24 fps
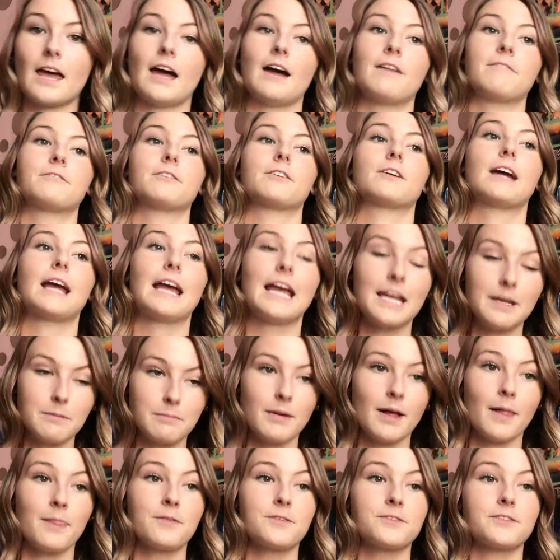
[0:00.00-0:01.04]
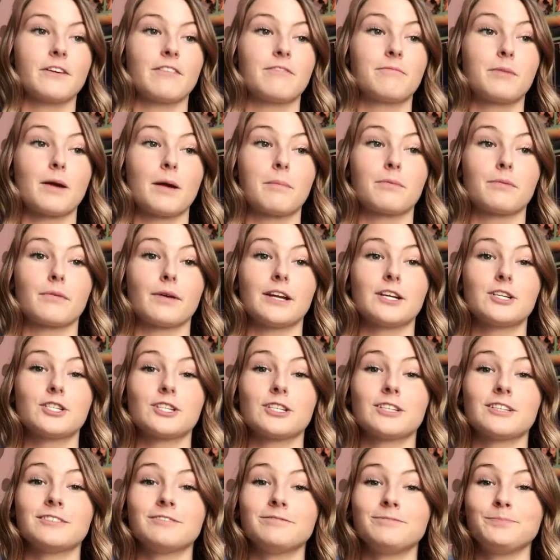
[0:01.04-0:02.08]
After 8 months of
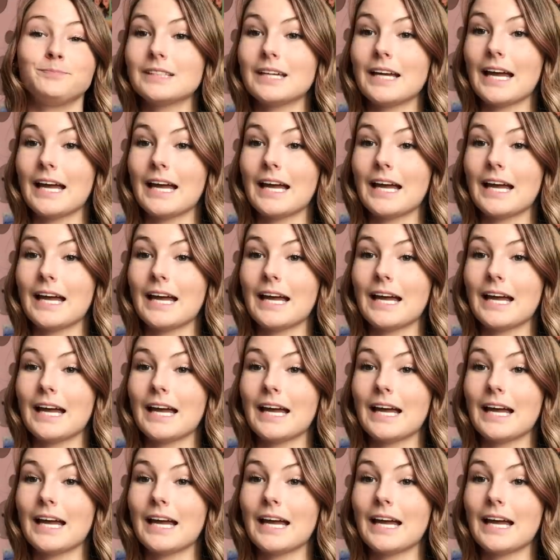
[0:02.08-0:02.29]
preparation